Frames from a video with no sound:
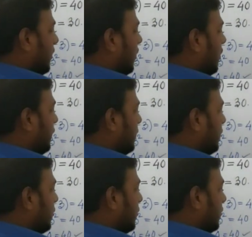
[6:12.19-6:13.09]
all of you
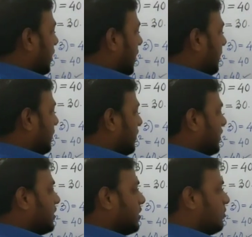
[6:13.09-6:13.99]
know about the
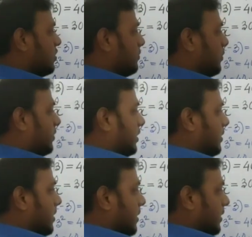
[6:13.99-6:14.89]
distributive
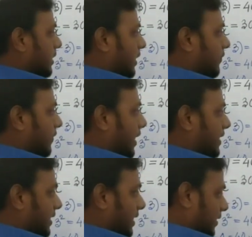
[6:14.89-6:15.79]
property. If x